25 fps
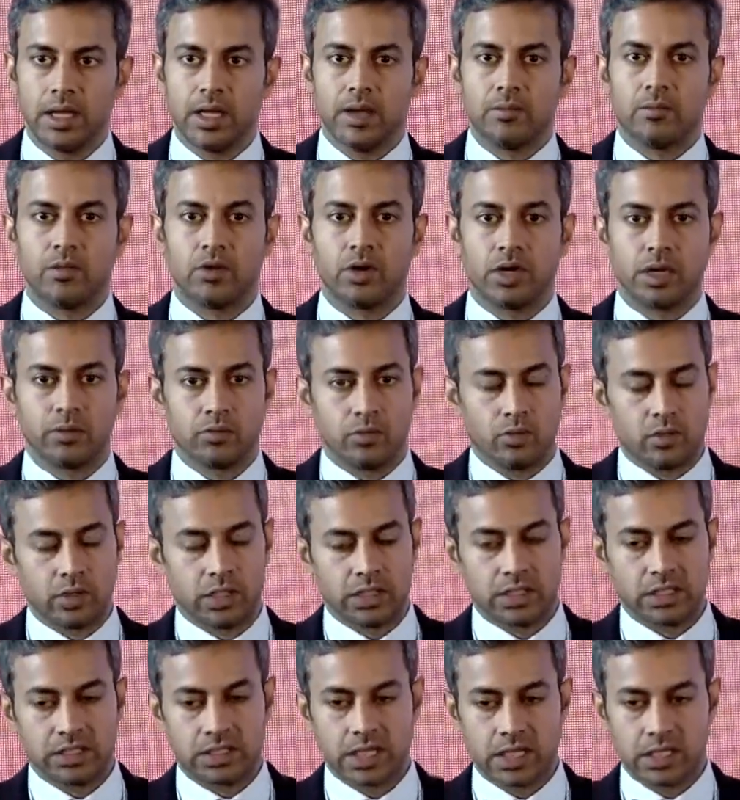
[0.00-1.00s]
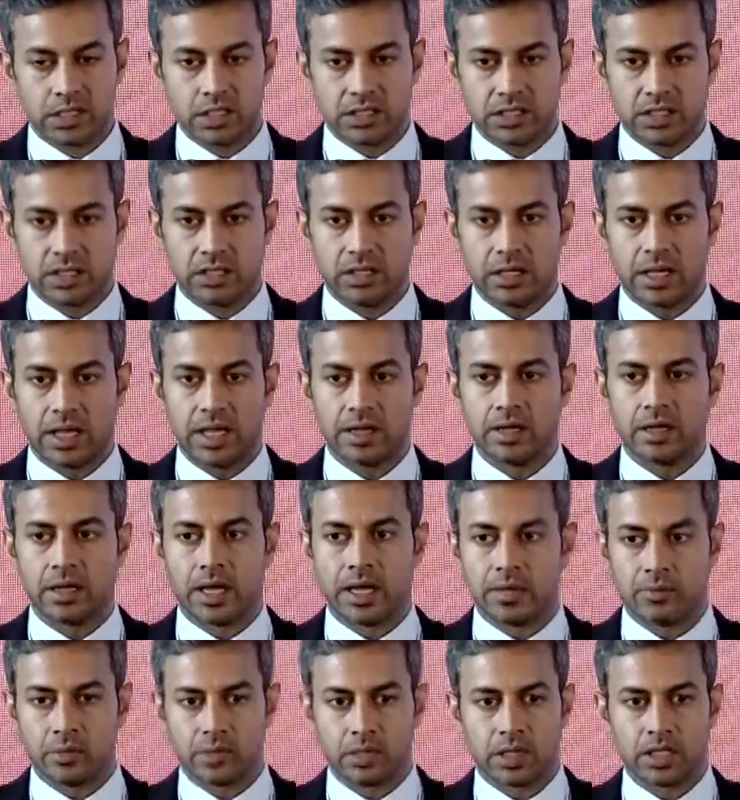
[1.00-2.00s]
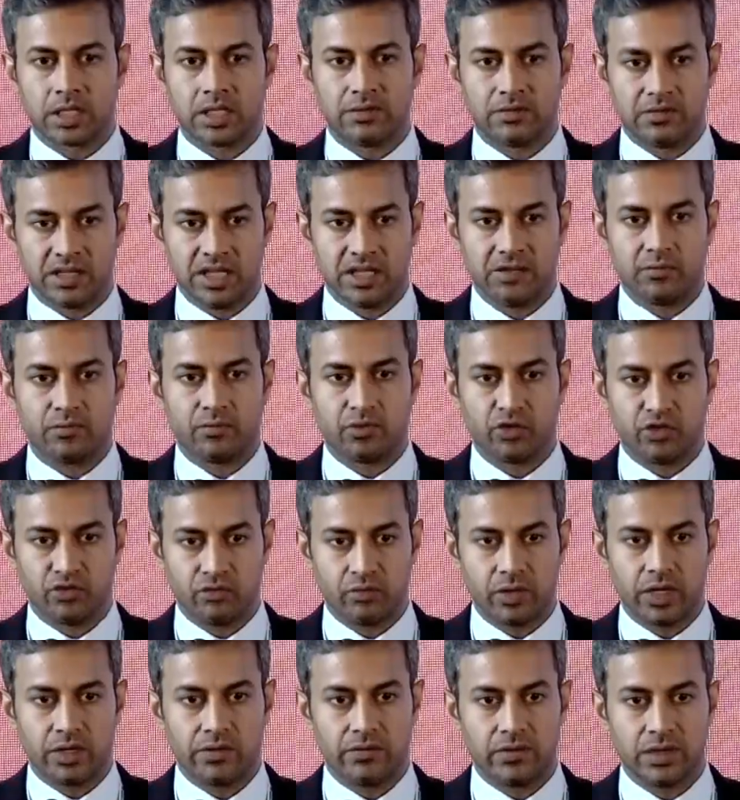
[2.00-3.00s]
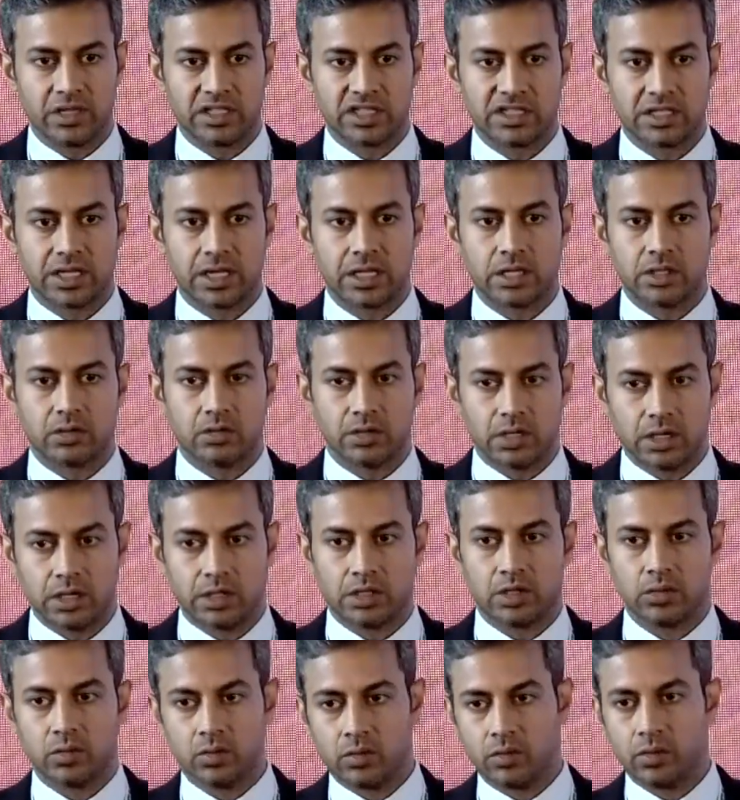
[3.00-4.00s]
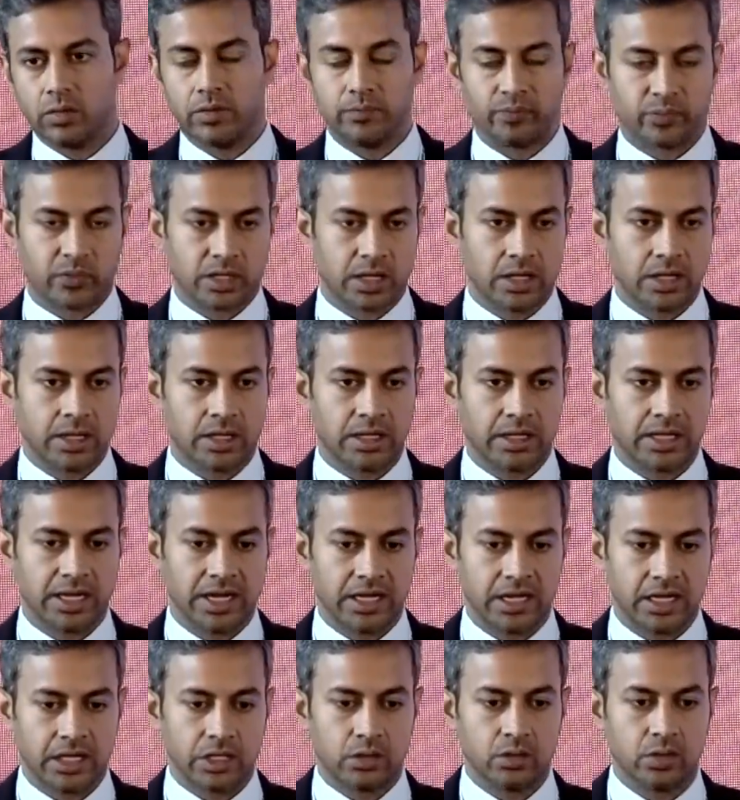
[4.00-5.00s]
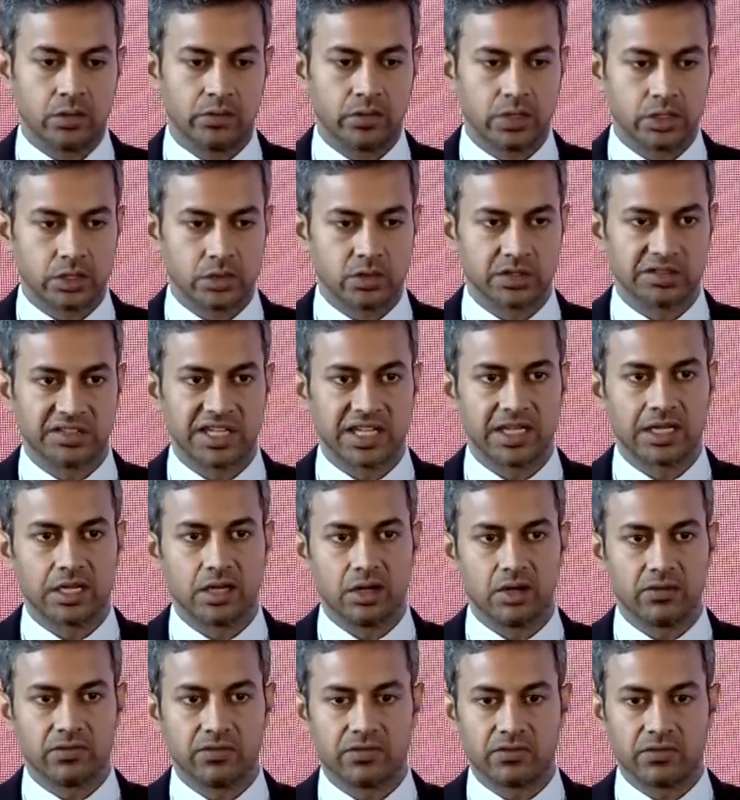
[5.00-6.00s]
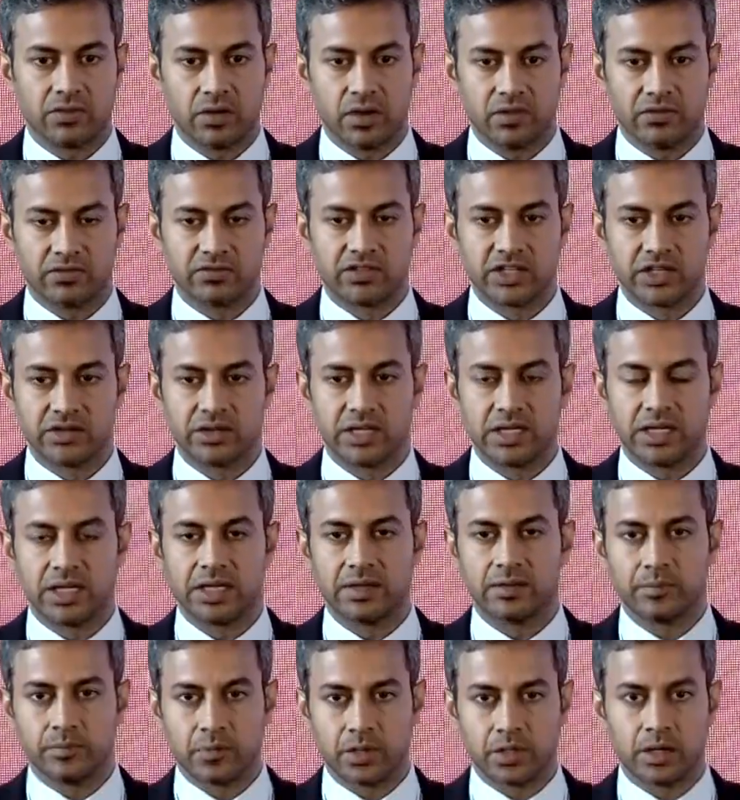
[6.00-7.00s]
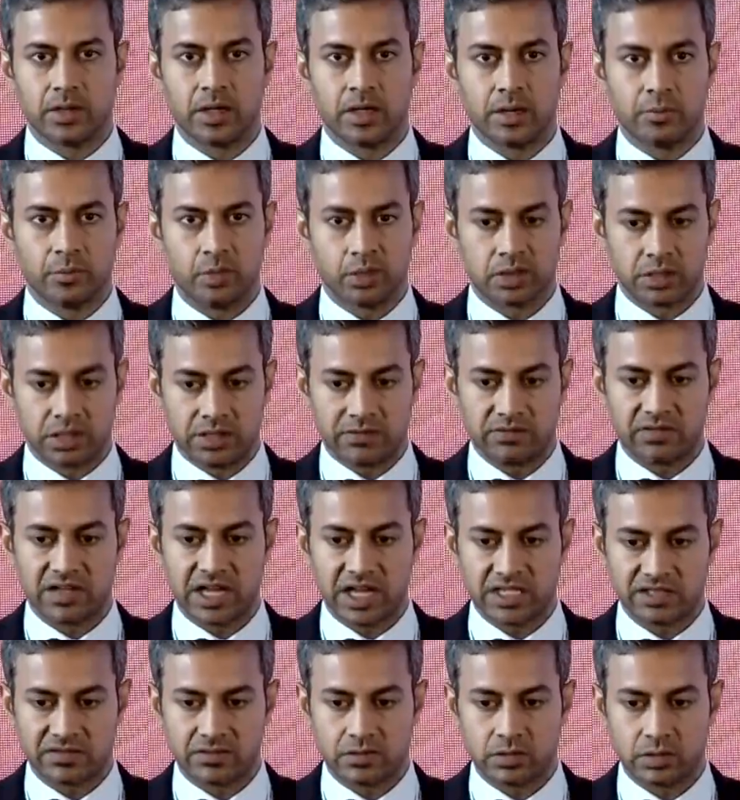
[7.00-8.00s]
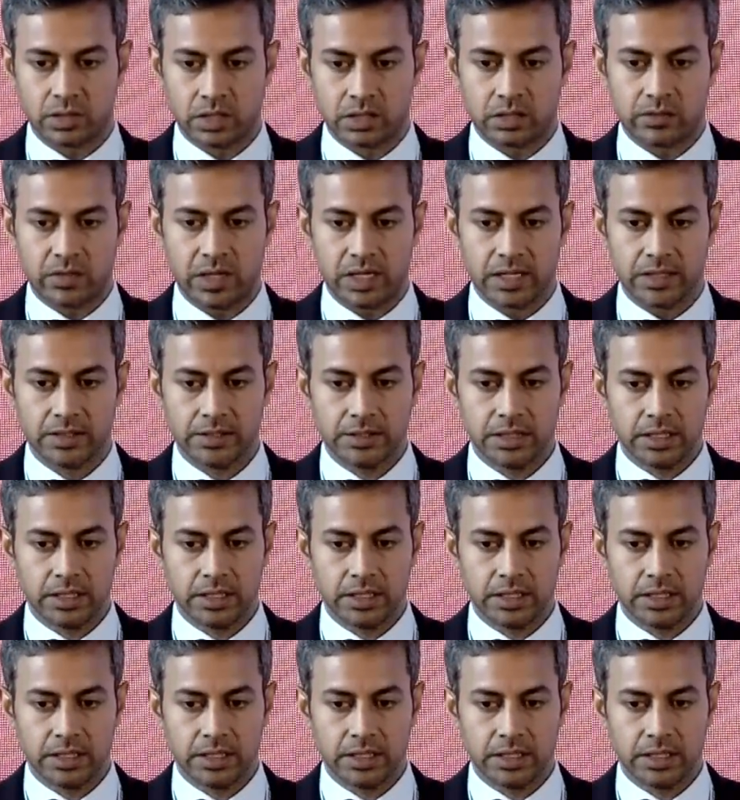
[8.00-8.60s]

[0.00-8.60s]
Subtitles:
More and more digitization and productivity improvement will start to get into a virtuous cycle of generating positive cash flows as well.